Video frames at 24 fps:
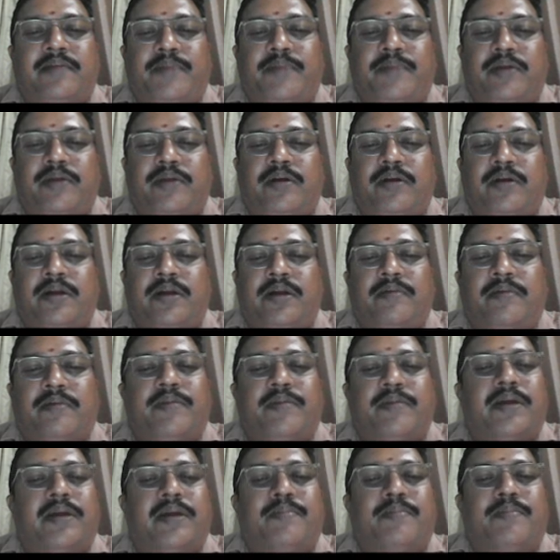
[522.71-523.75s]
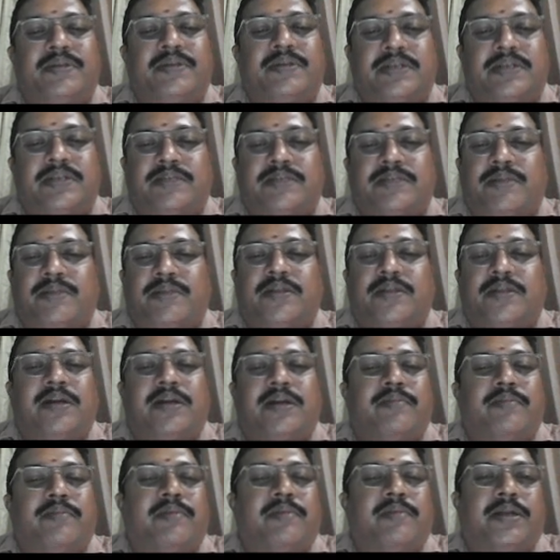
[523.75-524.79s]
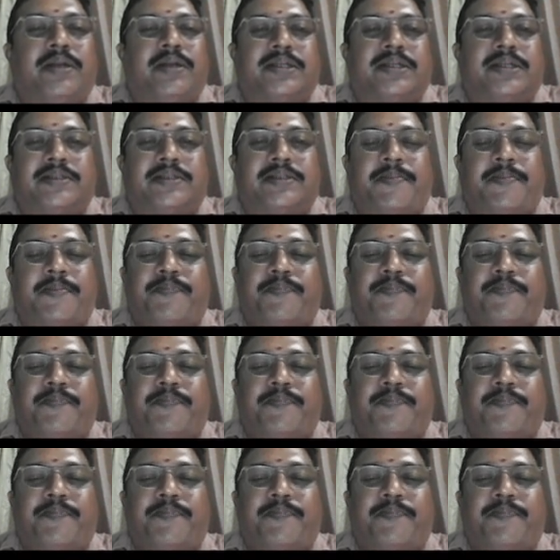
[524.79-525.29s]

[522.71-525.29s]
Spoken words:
beyond mere business method implementation.